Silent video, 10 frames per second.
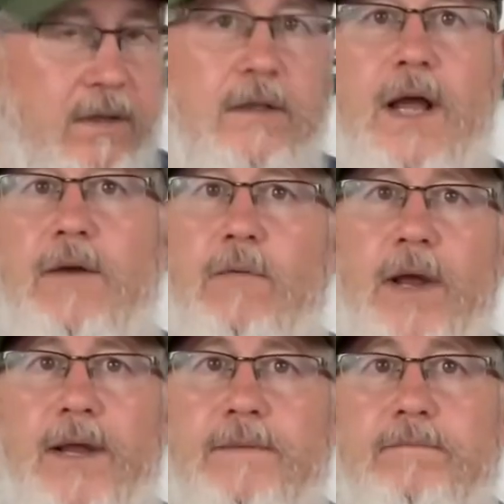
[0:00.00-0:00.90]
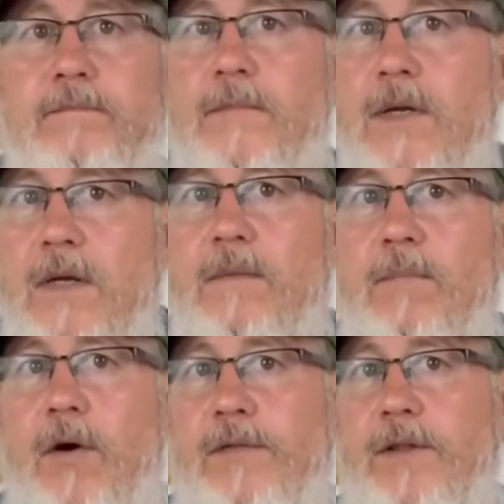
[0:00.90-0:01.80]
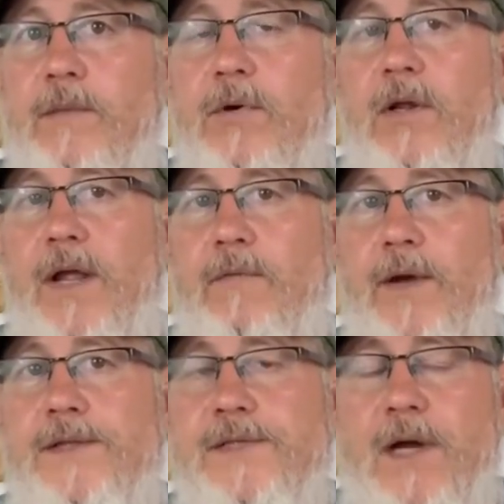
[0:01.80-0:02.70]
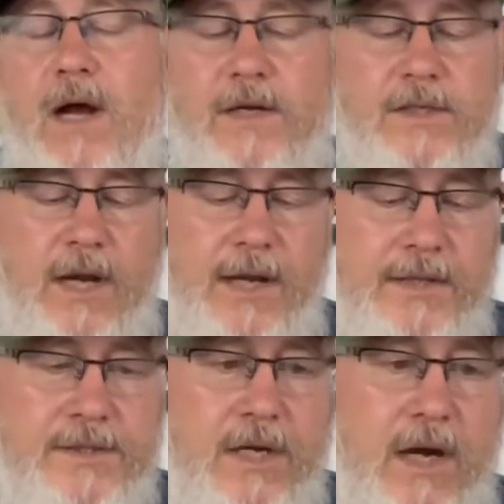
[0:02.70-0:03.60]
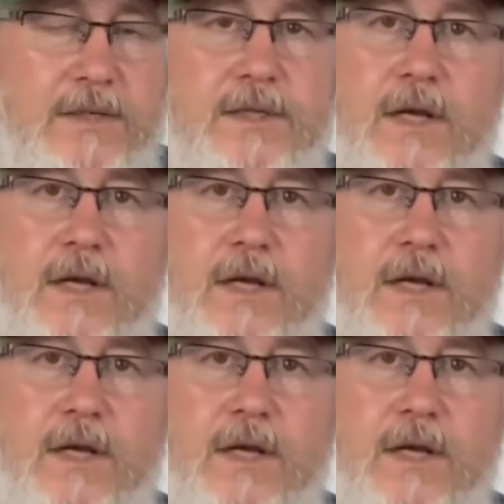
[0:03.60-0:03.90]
Both of them are lightweight socks, hiking socks.